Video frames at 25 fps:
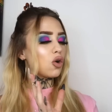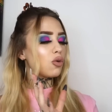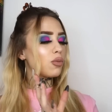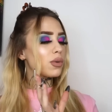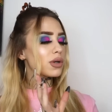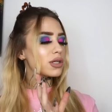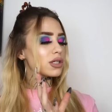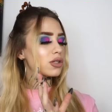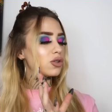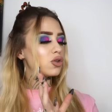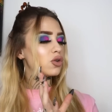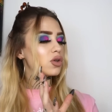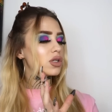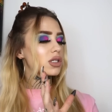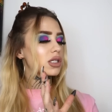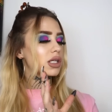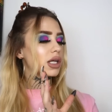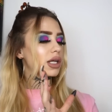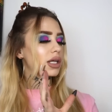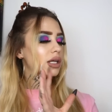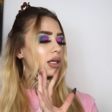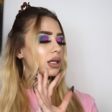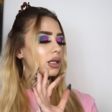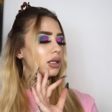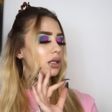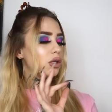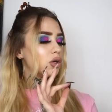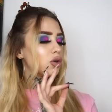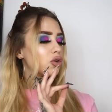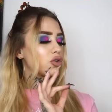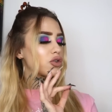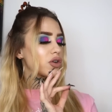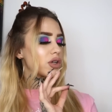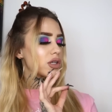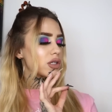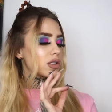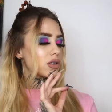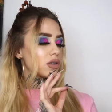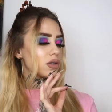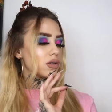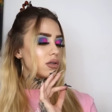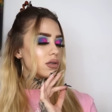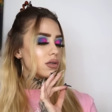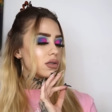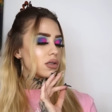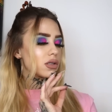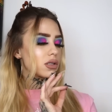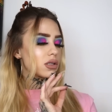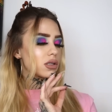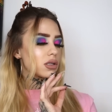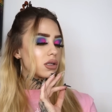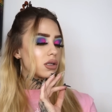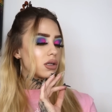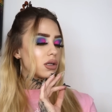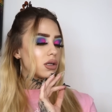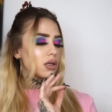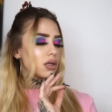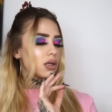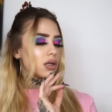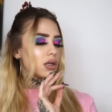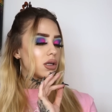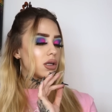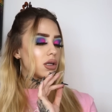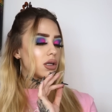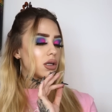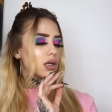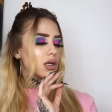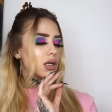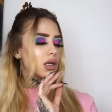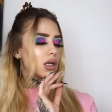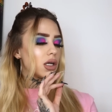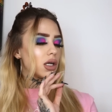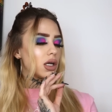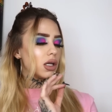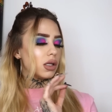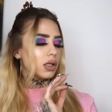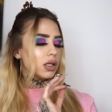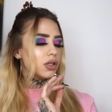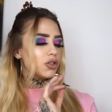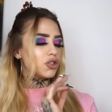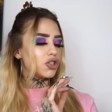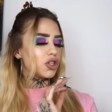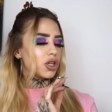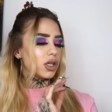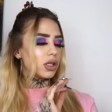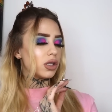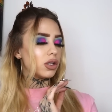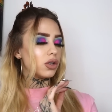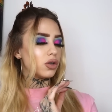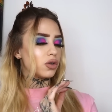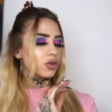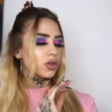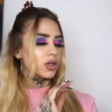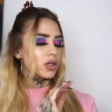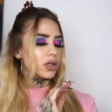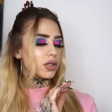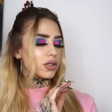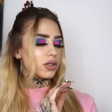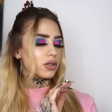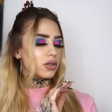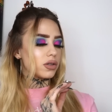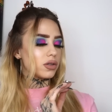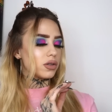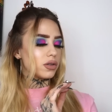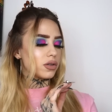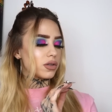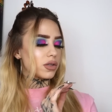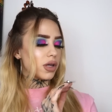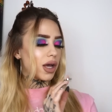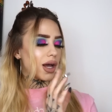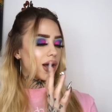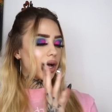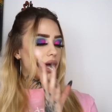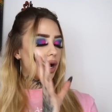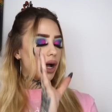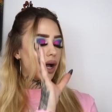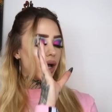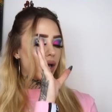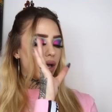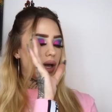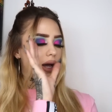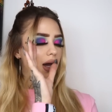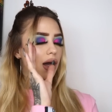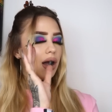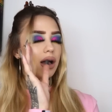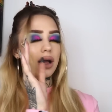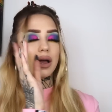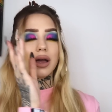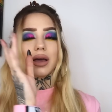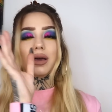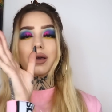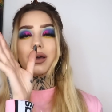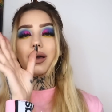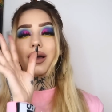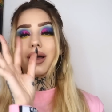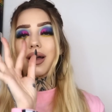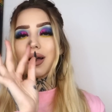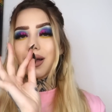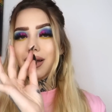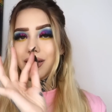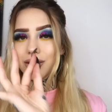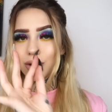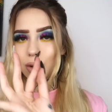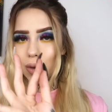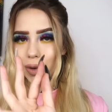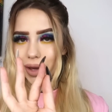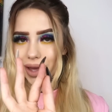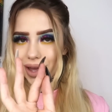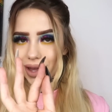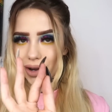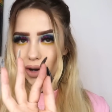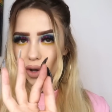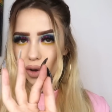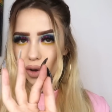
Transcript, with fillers: it almost looks like little crystals. Legit little crystals. I can't, I can't, I cannot get